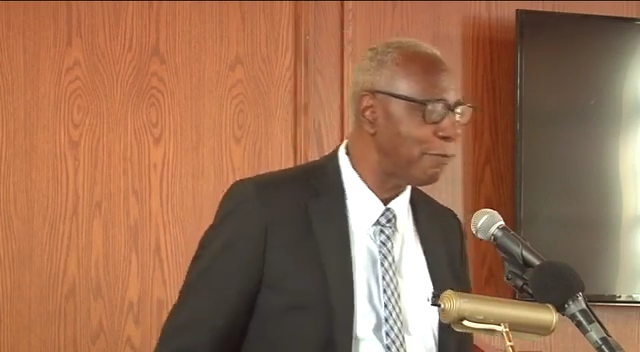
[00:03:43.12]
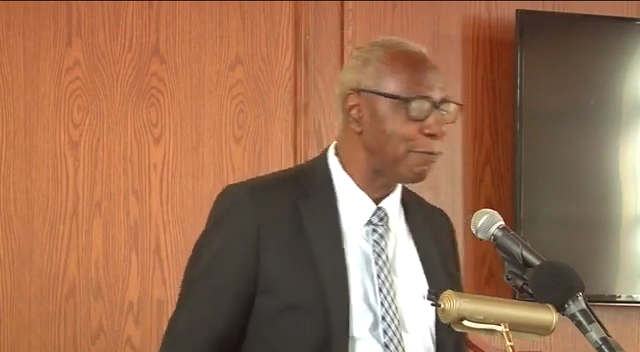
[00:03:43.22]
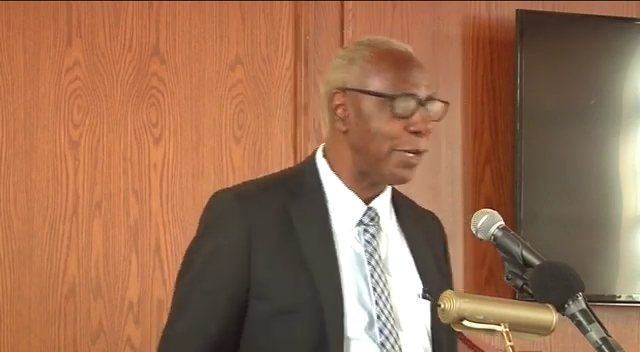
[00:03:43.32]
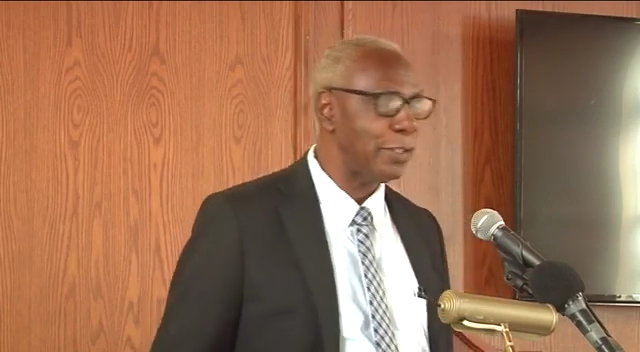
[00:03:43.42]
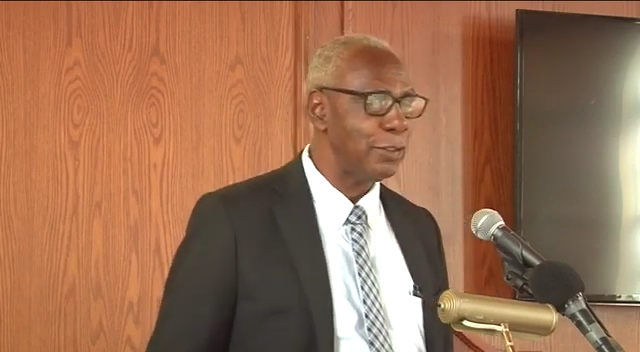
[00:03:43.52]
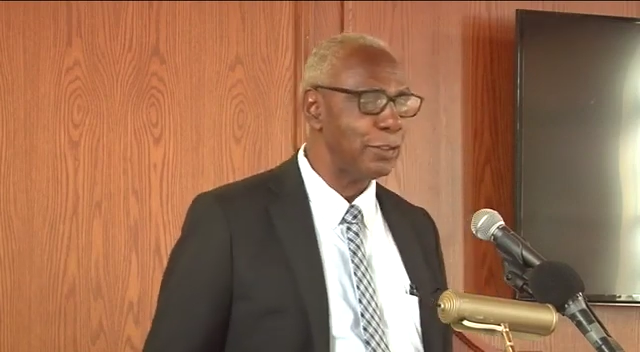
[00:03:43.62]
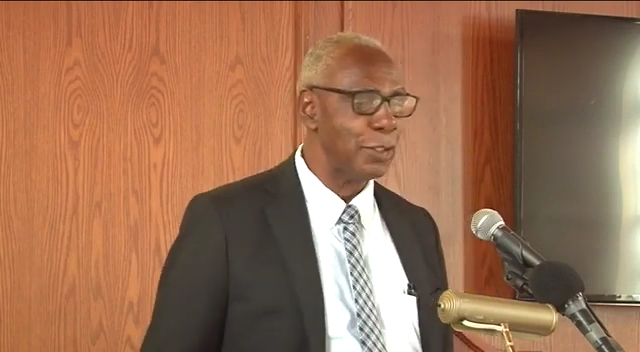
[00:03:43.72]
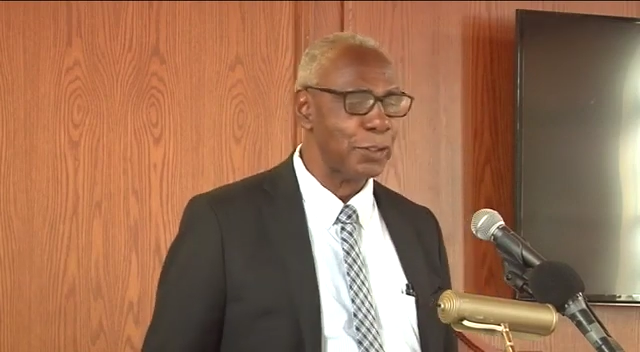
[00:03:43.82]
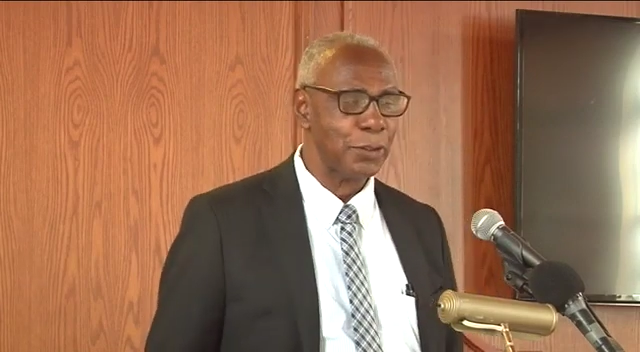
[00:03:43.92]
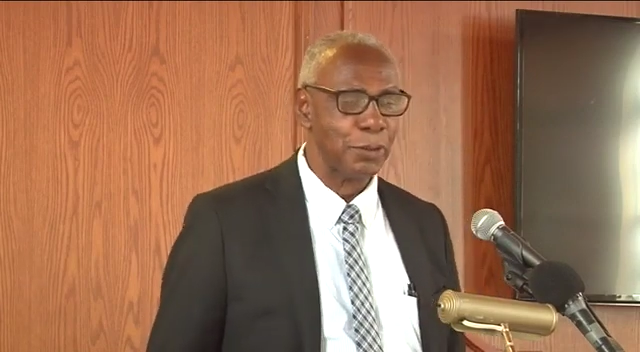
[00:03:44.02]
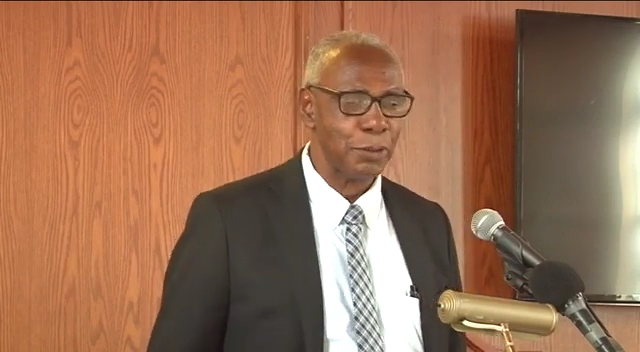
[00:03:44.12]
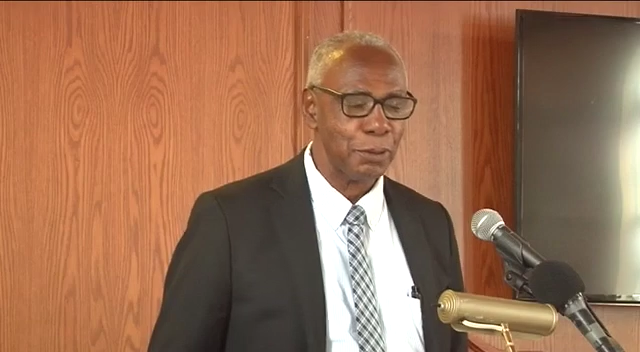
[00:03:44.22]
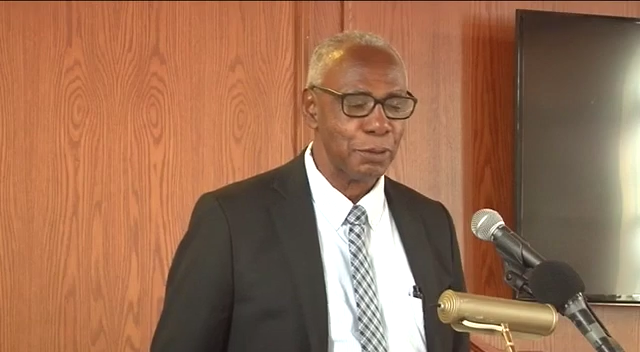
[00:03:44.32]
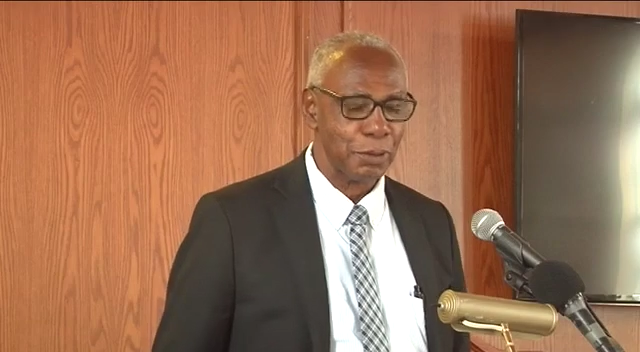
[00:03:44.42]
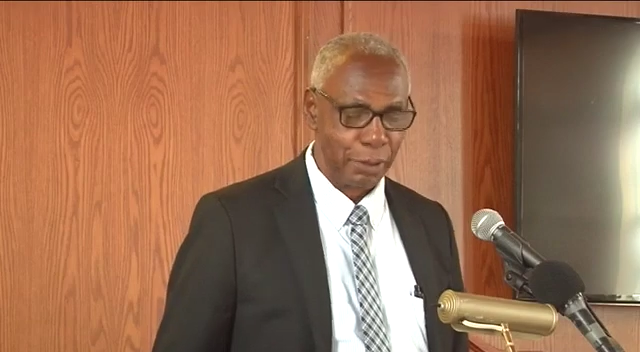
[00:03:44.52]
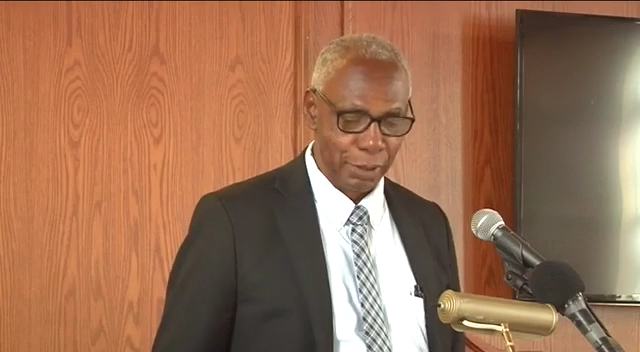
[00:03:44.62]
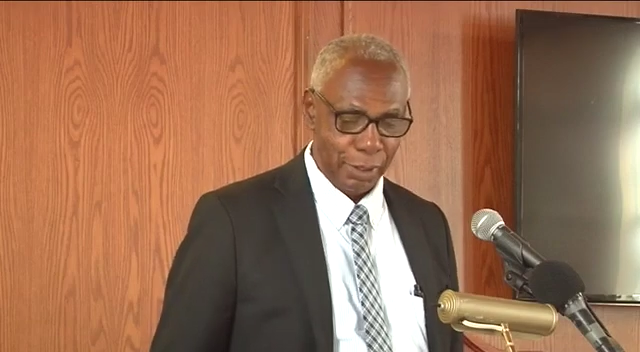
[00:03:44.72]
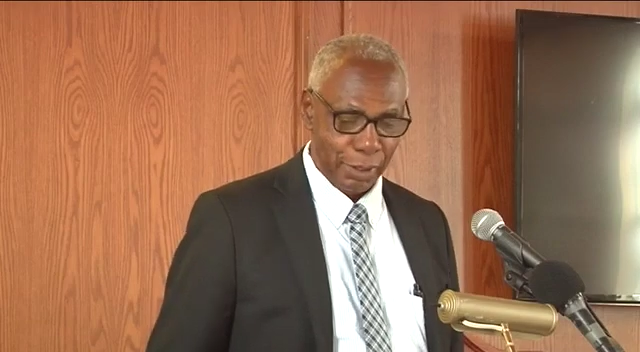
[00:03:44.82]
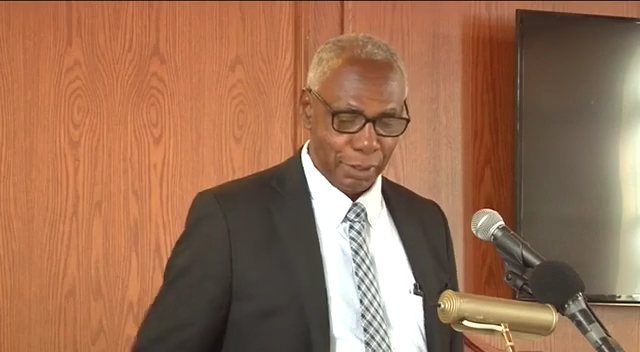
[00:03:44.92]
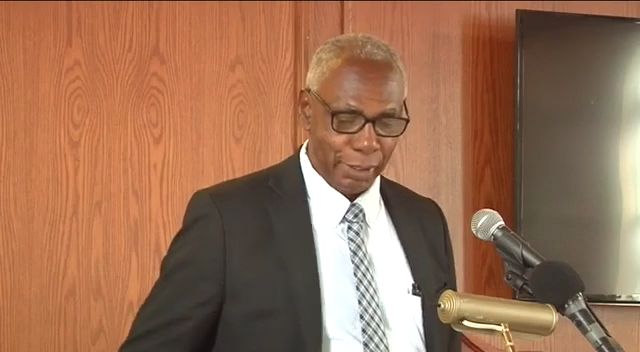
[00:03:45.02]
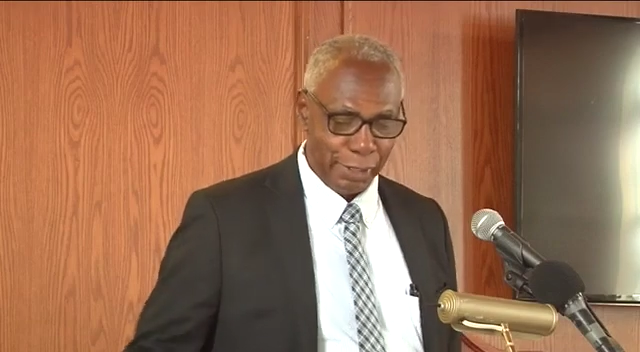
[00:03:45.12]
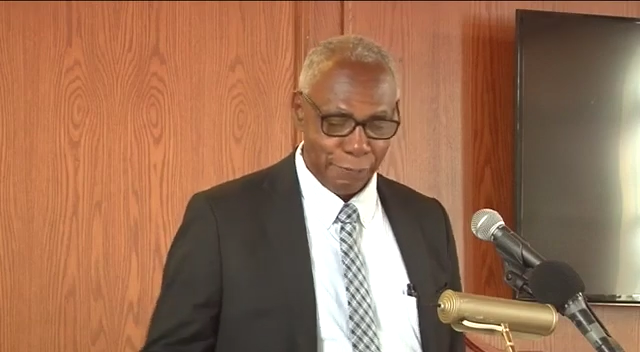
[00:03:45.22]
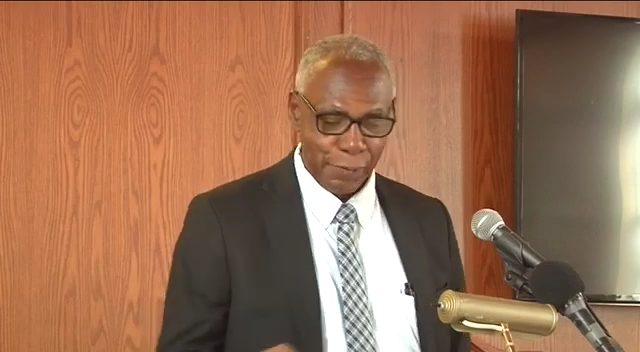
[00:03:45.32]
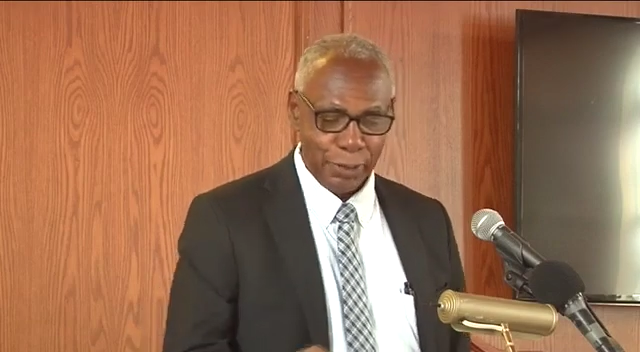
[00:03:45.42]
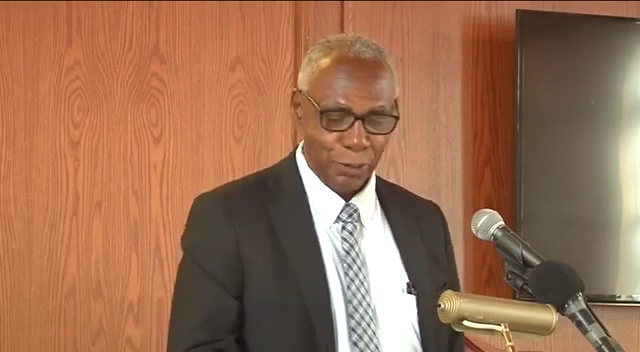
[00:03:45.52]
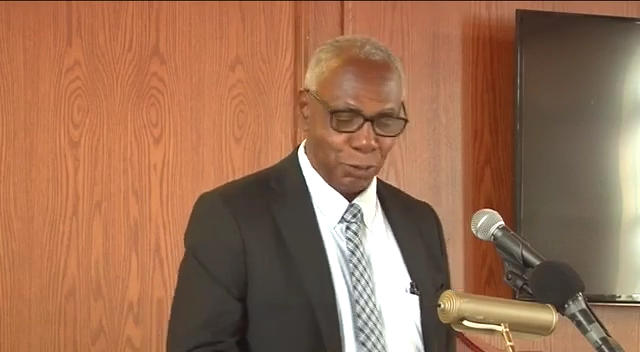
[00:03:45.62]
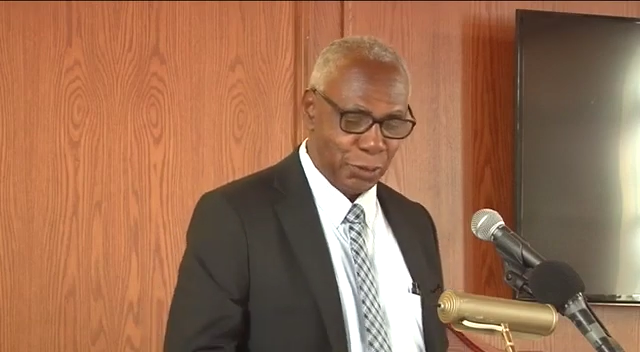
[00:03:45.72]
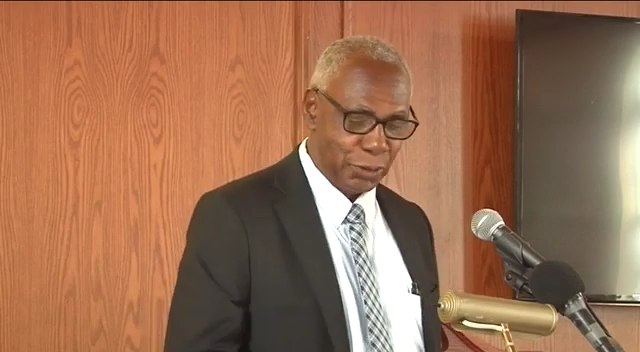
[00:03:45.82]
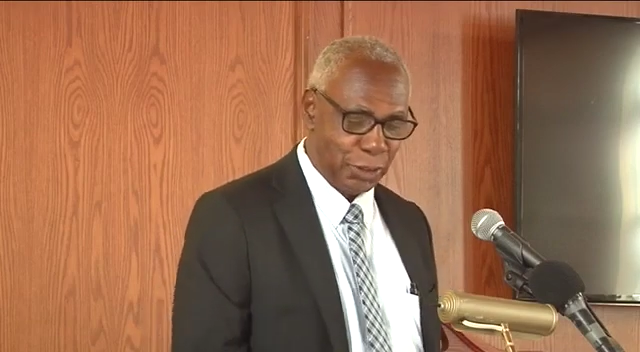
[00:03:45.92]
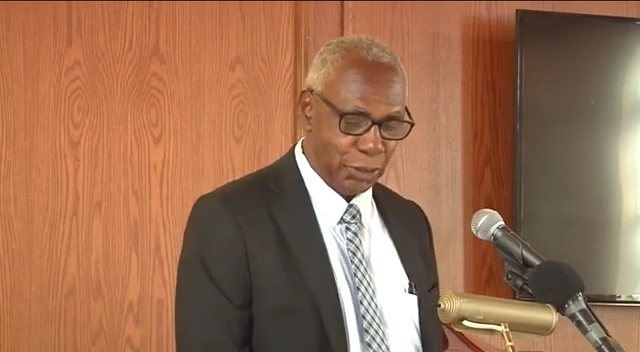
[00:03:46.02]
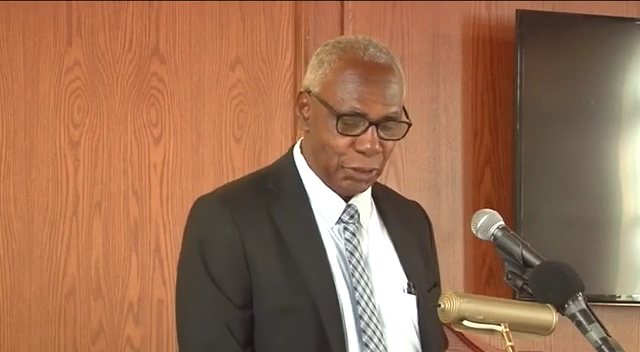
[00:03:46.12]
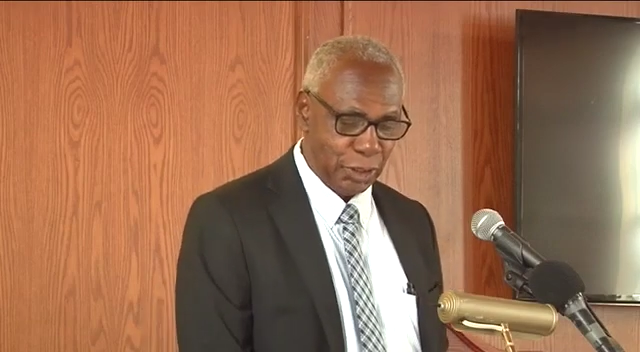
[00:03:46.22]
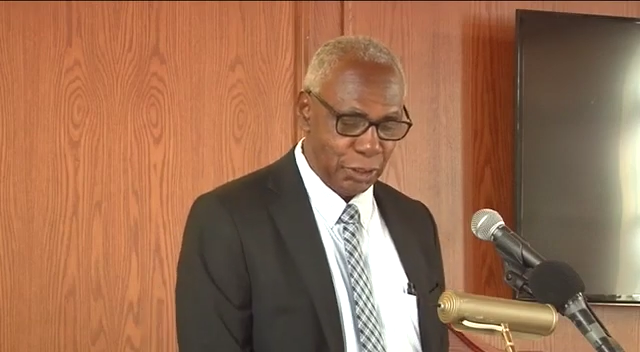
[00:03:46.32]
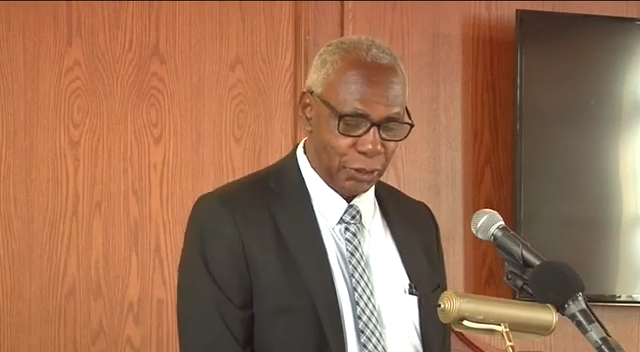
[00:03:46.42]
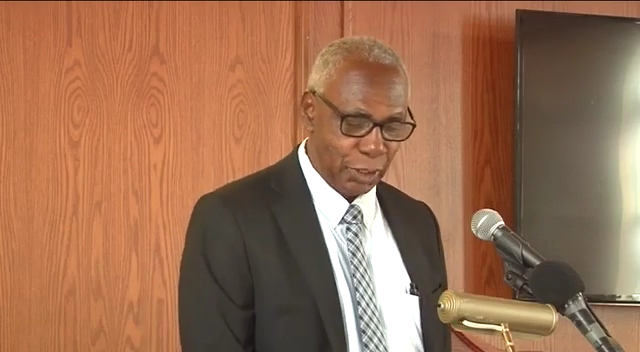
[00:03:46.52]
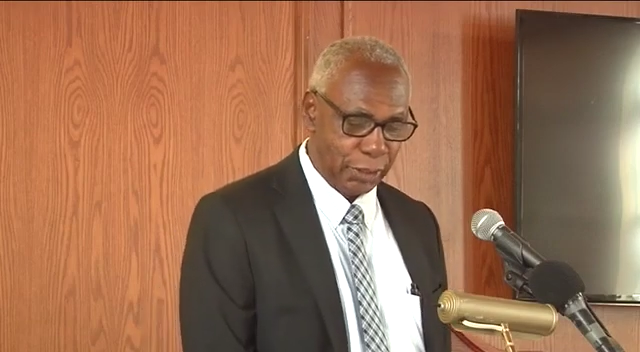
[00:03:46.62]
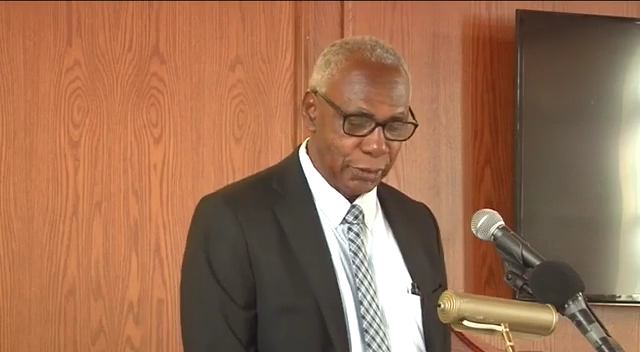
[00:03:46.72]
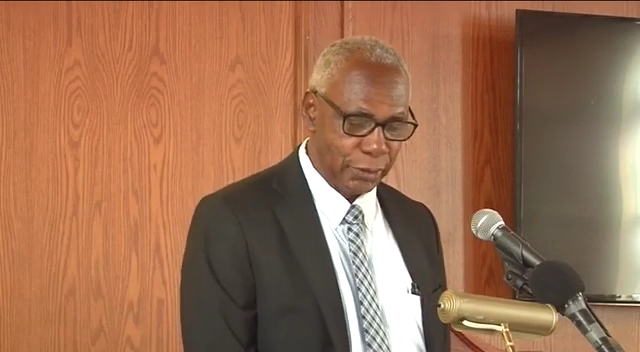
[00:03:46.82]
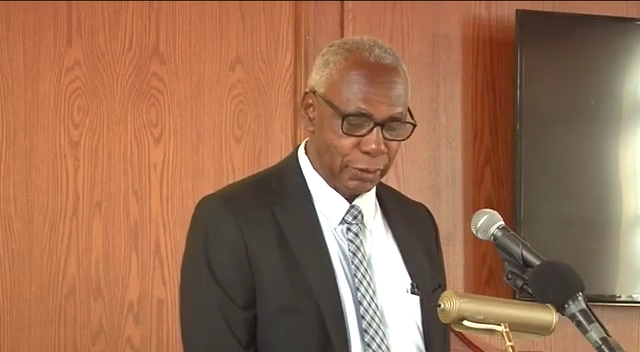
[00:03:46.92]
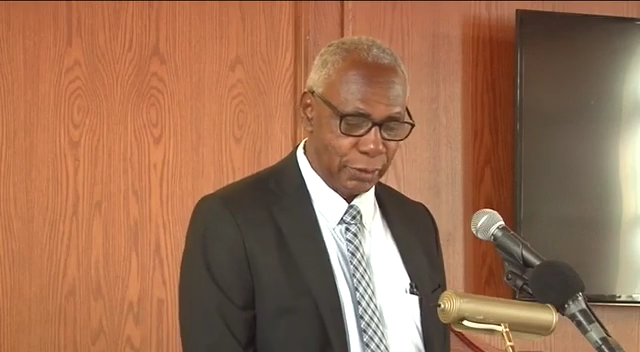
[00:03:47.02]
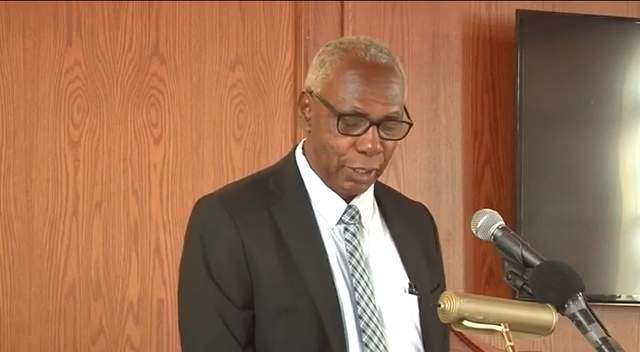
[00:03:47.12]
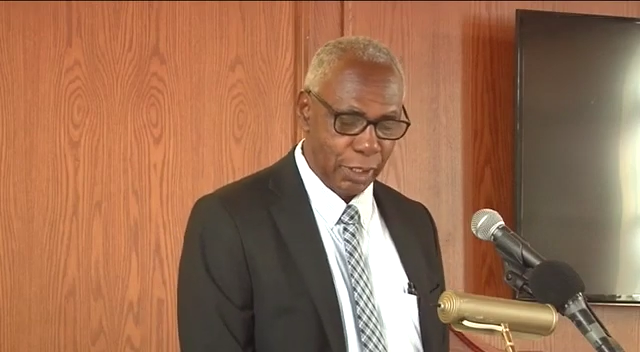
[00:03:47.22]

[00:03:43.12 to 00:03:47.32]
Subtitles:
friends just took their friend to see Jesus,